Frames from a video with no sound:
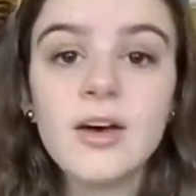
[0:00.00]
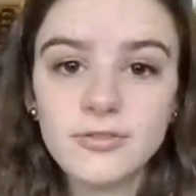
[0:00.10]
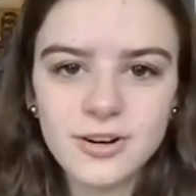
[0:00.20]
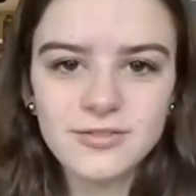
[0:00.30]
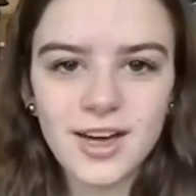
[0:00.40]

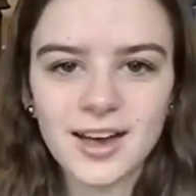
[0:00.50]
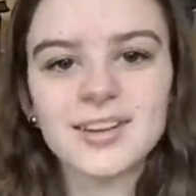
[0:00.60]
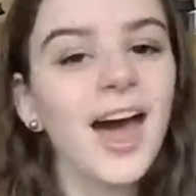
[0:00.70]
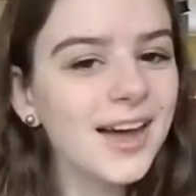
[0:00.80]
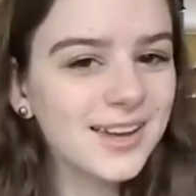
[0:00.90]
Fun fact,
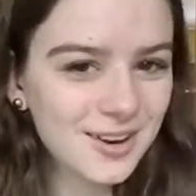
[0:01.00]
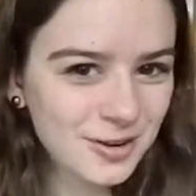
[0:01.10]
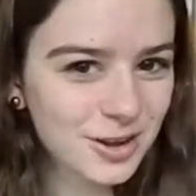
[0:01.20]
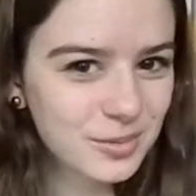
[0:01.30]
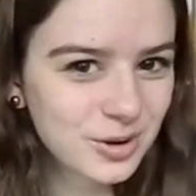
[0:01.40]
I can't
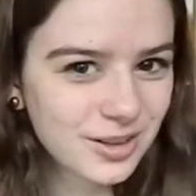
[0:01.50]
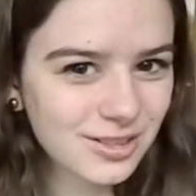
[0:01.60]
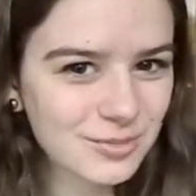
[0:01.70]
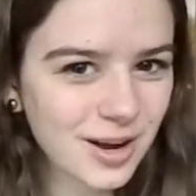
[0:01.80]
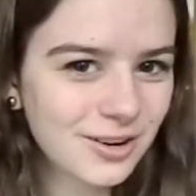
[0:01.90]
really breathe
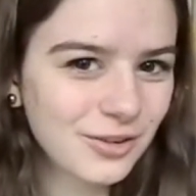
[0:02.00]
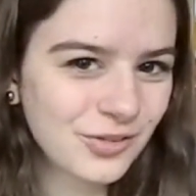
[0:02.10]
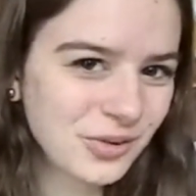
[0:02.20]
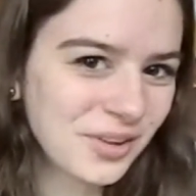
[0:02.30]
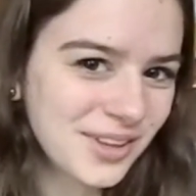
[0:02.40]
through my
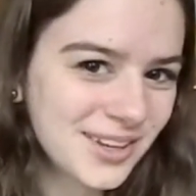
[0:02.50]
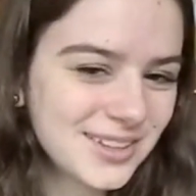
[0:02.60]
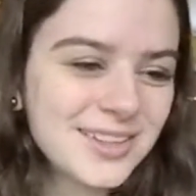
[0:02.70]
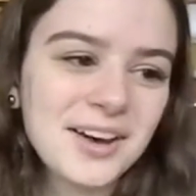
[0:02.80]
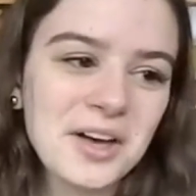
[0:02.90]
nose fully.
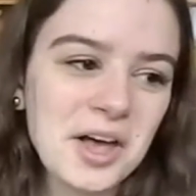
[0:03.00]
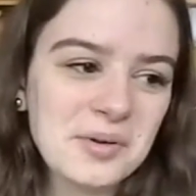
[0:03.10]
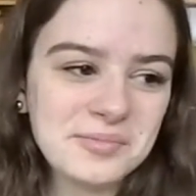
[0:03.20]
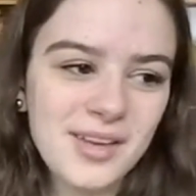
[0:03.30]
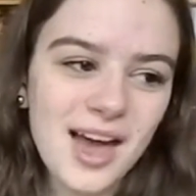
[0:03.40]

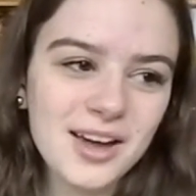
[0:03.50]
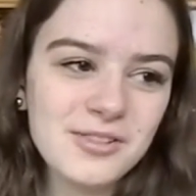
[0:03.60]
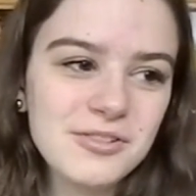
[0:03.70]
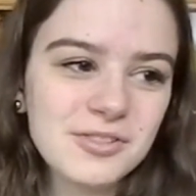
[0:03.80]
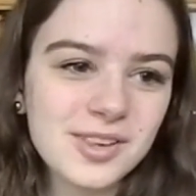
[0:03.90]
I
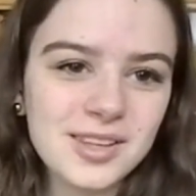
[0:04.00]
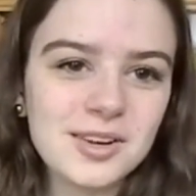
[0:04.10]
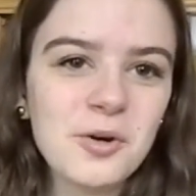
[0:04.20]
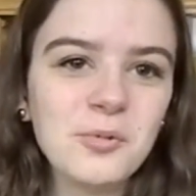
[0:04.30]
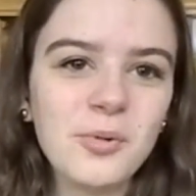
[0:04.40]
don't really
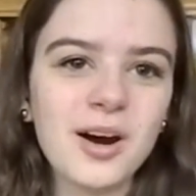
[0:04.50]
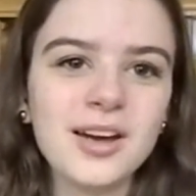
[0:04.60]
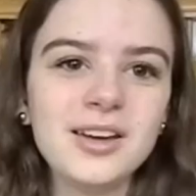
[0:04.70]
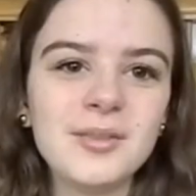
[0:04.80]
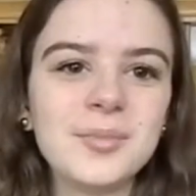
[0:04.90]
know
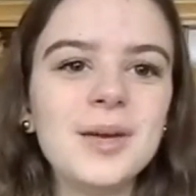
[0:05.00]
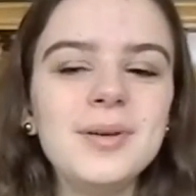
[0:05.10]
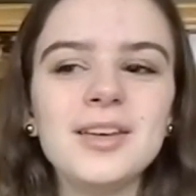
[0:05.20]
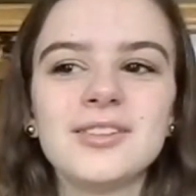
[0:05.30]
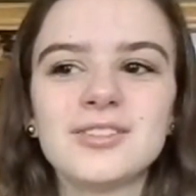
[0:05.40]
why.
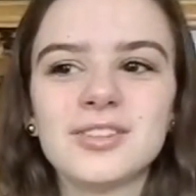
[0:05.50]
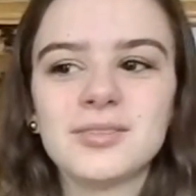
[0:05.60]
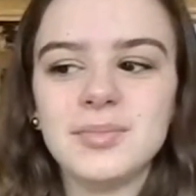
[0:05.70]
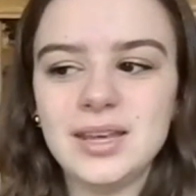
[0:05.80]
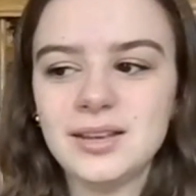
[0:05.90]
Maybe it's
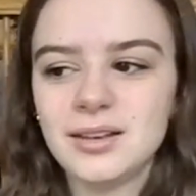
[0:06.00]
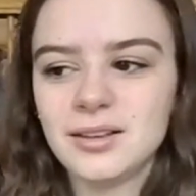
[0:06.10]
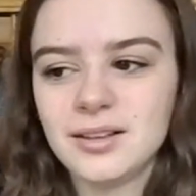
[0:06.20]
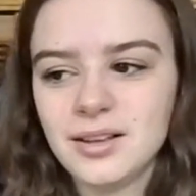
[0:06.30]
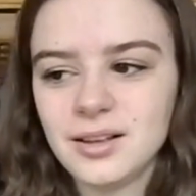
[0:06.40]
just me.
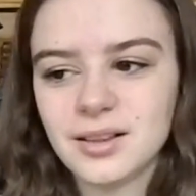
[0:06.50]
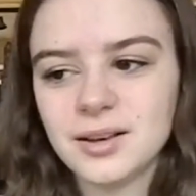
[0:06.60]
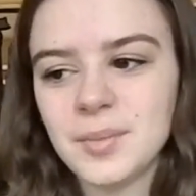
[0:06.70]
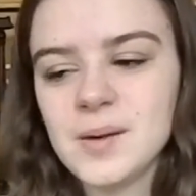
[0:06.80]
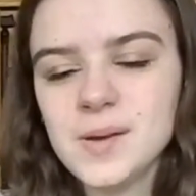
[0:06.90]

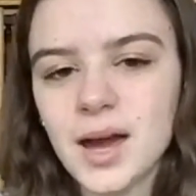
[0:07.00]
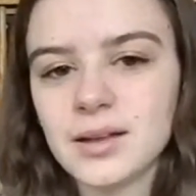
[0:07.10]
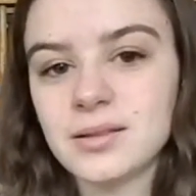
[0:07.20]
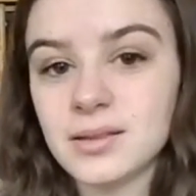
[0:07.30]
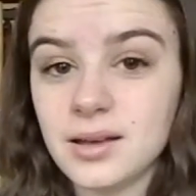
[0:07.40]
Like, maybe
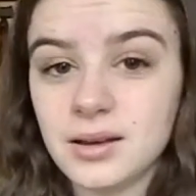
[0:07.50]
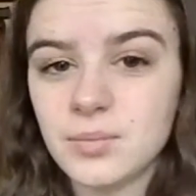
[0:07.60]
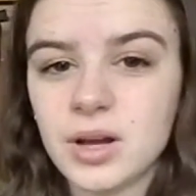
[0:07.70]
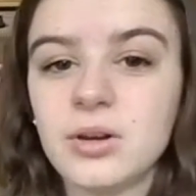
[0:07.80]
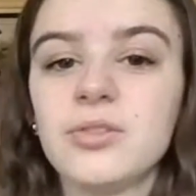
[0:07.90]
I think
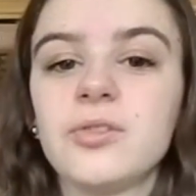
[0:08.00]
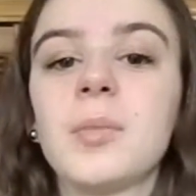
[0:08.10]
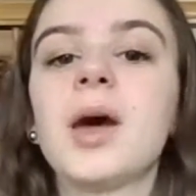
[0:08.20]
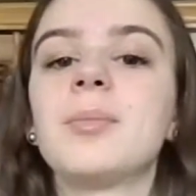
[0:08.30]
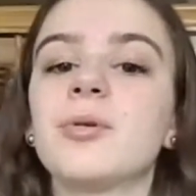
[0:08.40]
my nose is
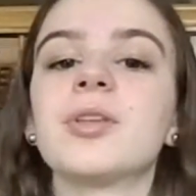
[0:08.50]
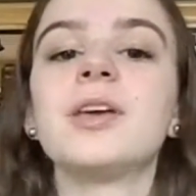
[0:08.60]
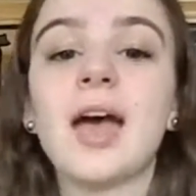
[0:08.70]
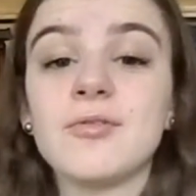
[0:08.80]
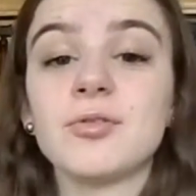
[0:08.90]
bad, but
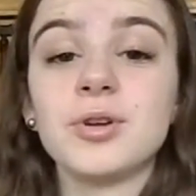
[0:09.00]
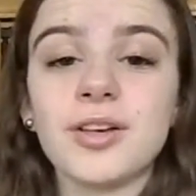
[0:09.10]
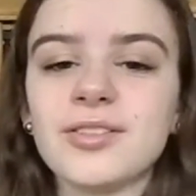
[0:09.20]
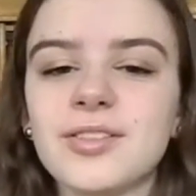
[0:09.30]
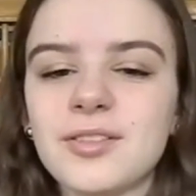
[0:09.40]
really everyone
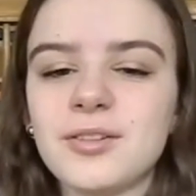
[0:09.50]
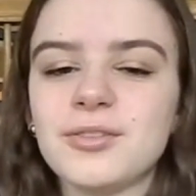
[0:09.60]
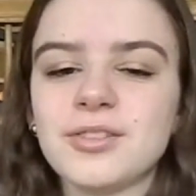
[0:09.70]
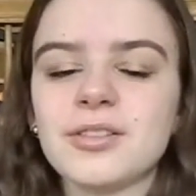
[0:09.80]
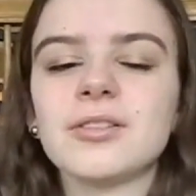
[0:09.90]
else's
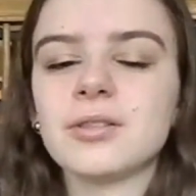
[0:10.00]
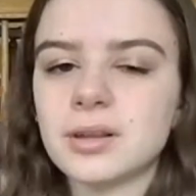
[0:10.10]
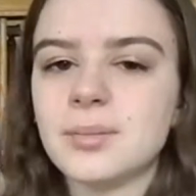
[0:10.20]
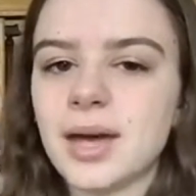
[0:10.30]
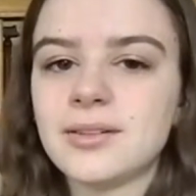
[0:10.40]
noses are
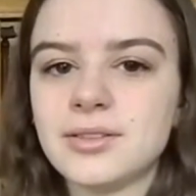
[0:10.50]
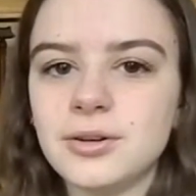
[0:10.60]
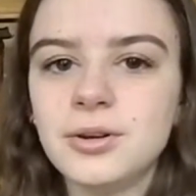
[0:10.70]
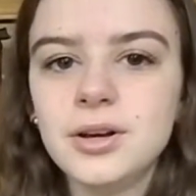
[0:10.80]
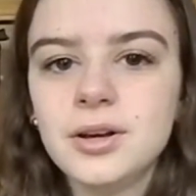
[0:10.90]
really bad too.